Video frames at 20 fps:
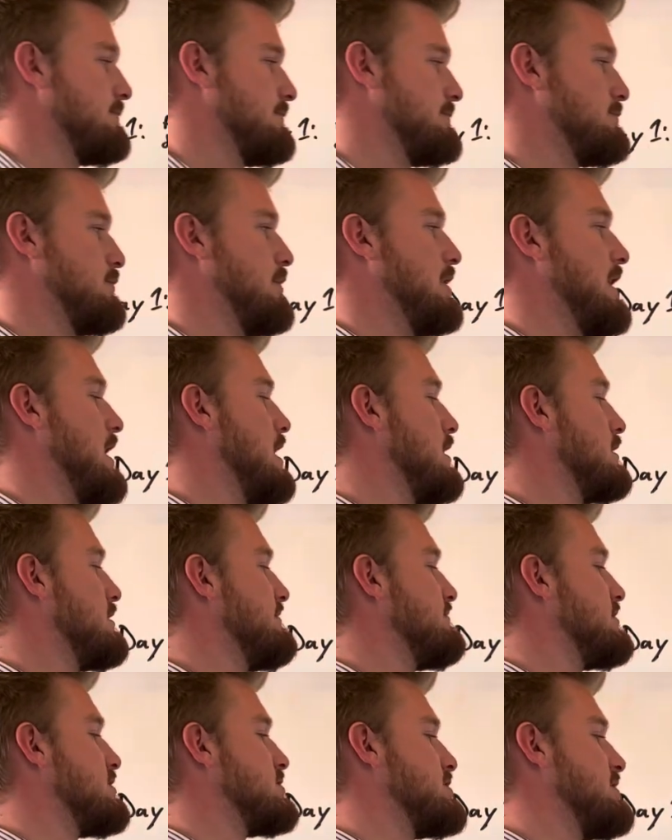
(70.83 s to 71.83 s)
Really ugly
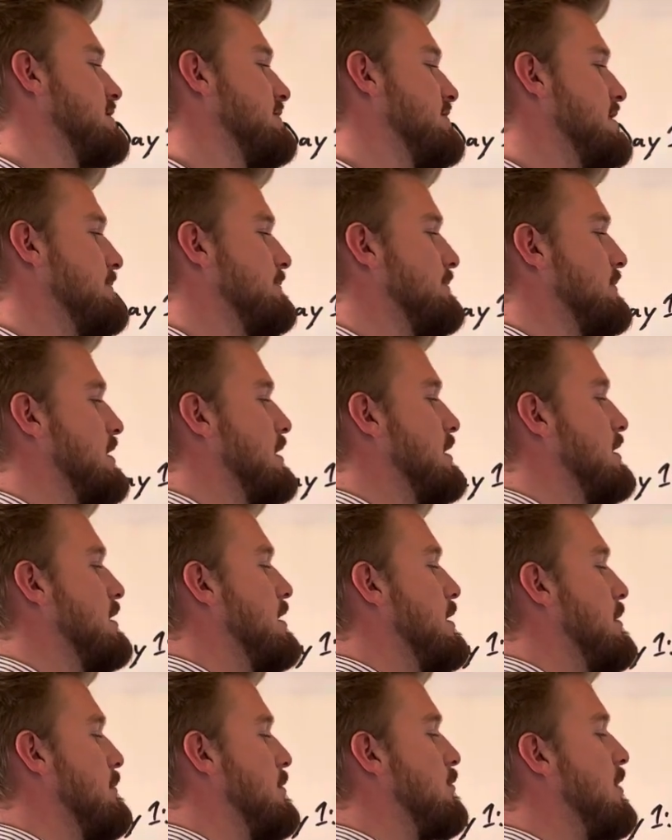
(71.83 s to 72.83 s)
version of it.
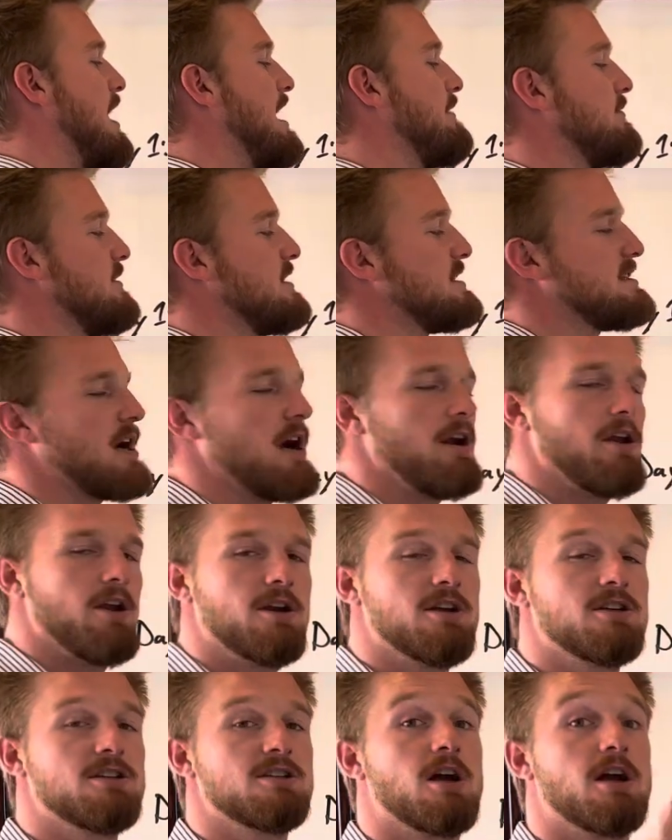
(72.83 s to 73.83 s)
But right from the start, you're
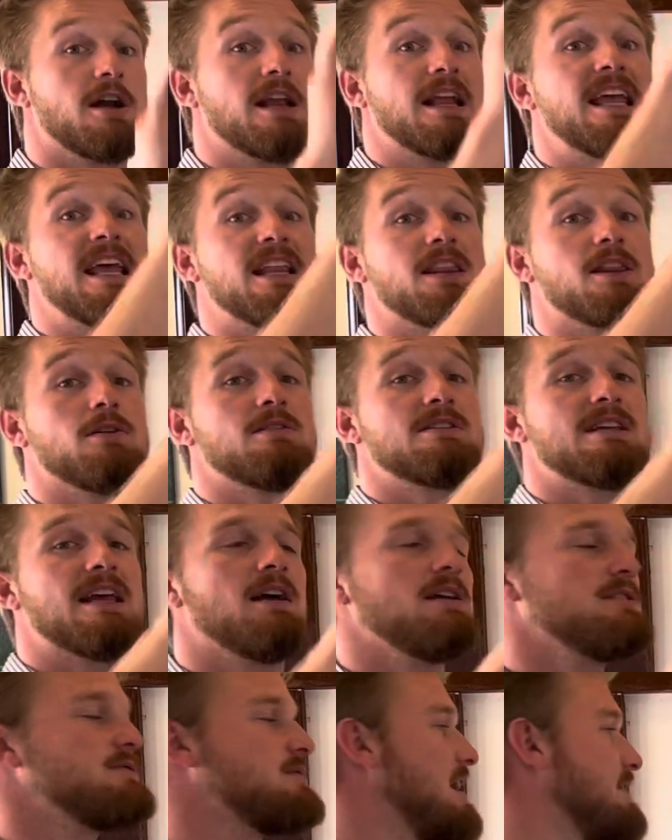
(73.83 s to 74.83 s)
starting to get those
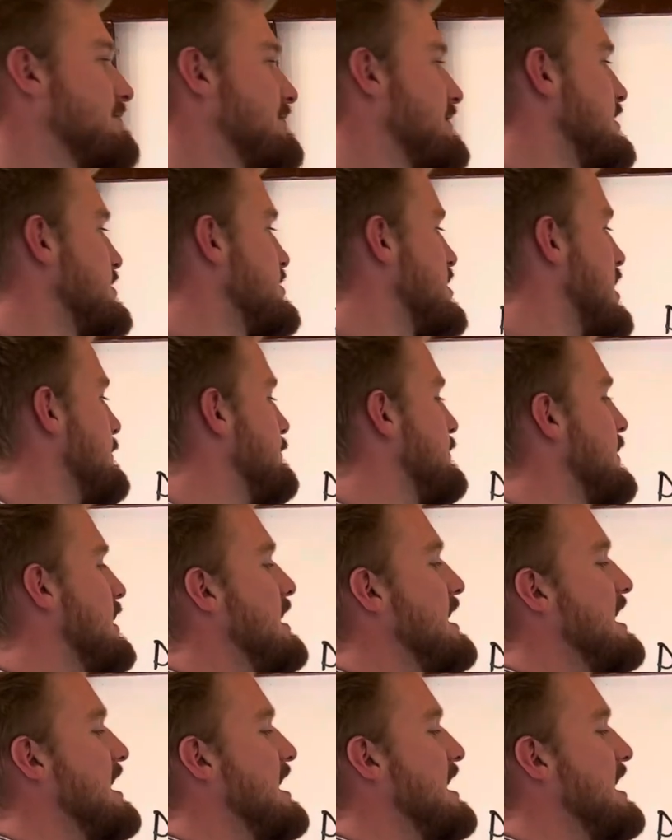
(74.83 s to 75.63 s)
sales right from the jump,